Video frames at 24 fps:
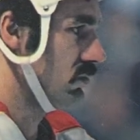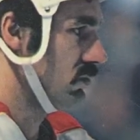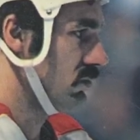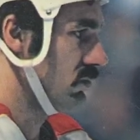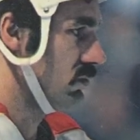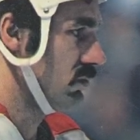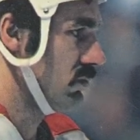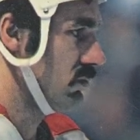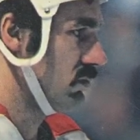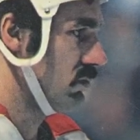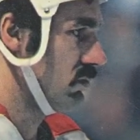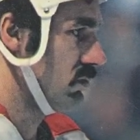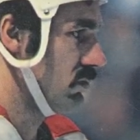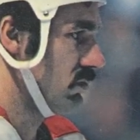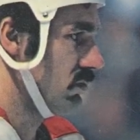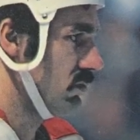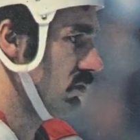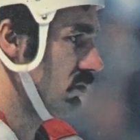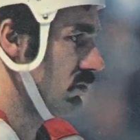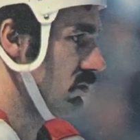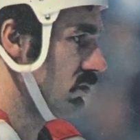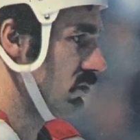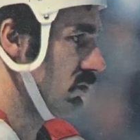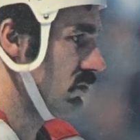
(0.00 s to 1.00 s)
If you look
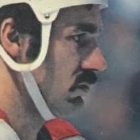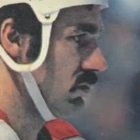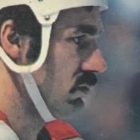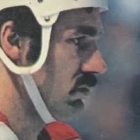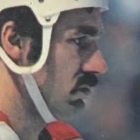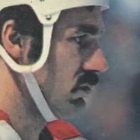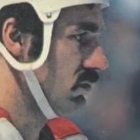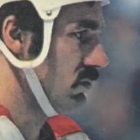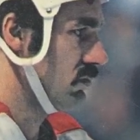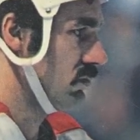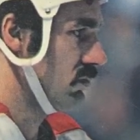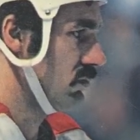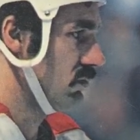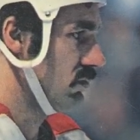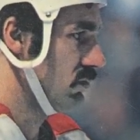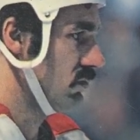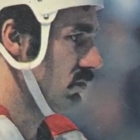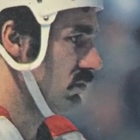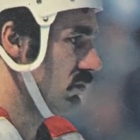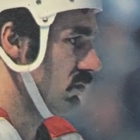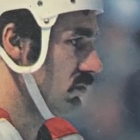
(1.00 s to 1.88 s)
back in time, I'm going to say